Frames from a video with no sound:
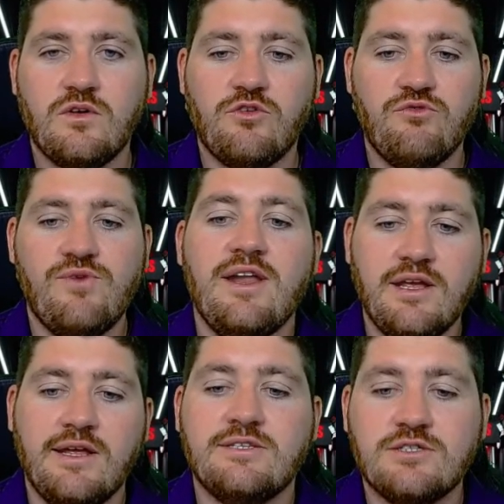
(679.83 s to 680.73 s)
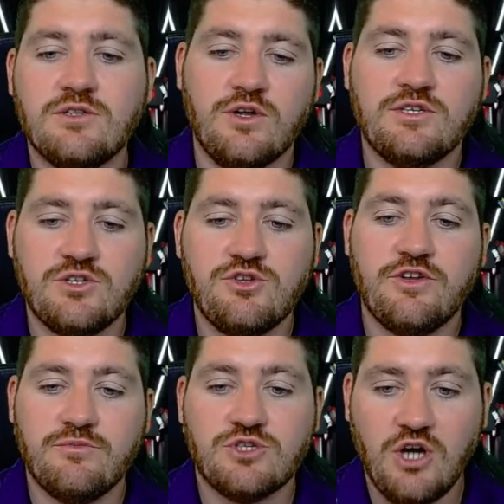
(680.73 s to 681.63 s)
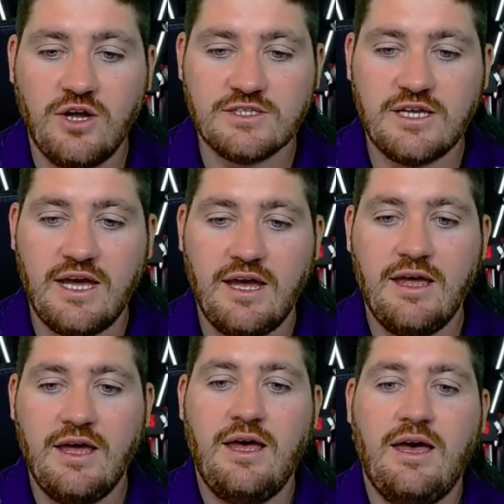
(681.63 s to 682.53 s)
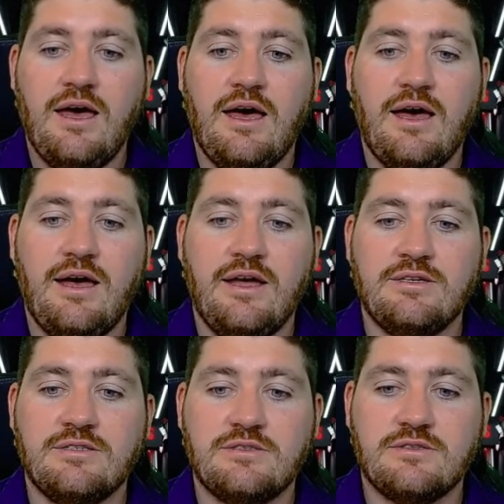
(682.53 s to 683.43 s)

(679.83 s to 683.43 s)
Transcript: ready until you give him a chance. And